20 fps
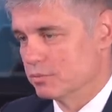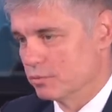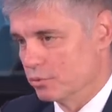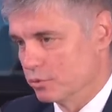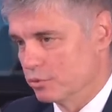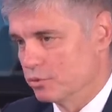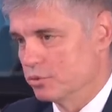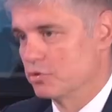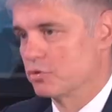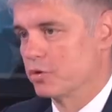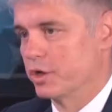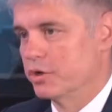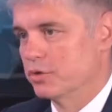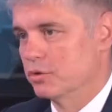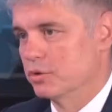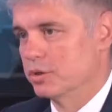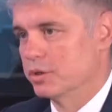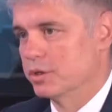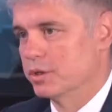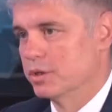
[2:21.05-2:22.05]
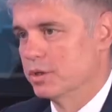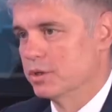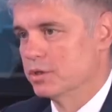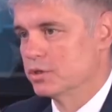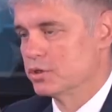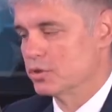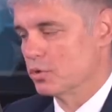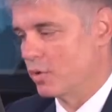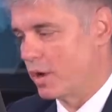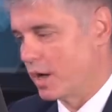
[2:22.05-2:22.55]
Only Ukraine only.
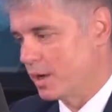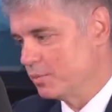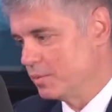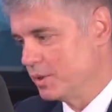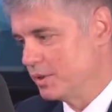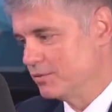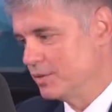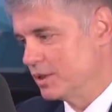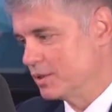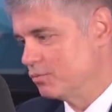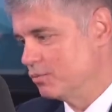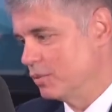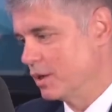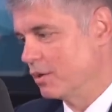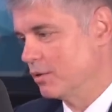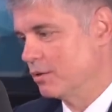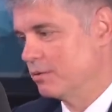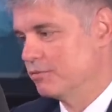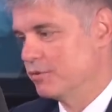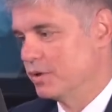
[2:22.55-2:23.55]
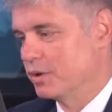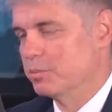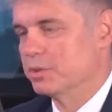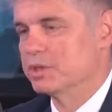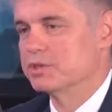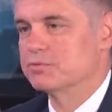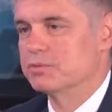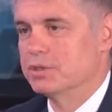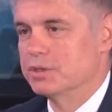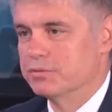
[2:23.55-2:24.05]
So I believe that we are very
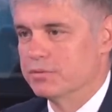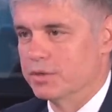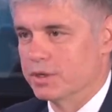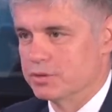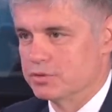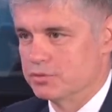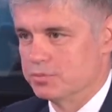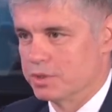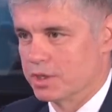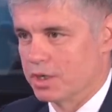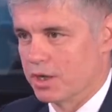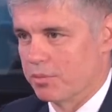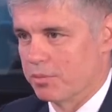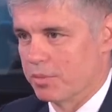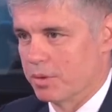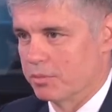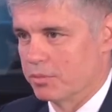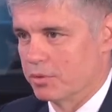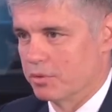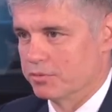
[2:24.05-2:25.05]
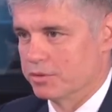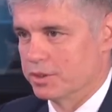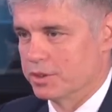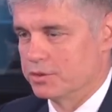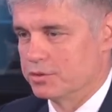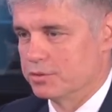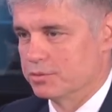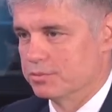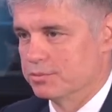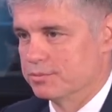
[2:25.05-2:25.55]
much qualified to become a member of
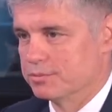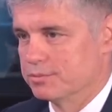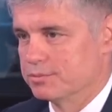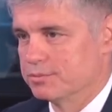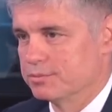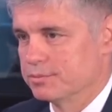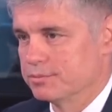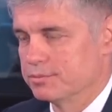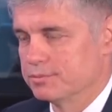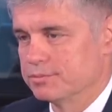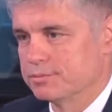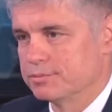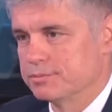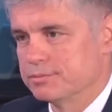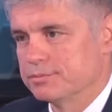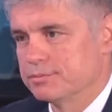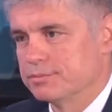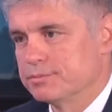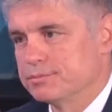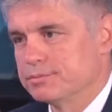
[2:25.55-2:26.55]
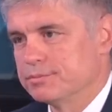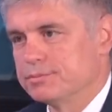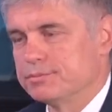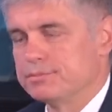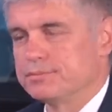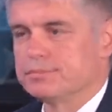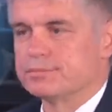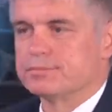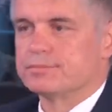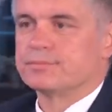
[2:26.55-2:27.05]
NATO.
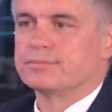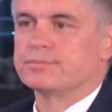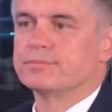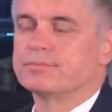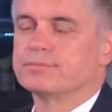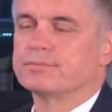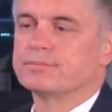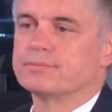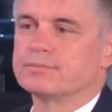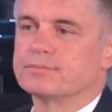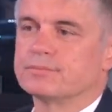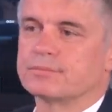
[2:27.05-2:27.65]
Cluster bombs are an issue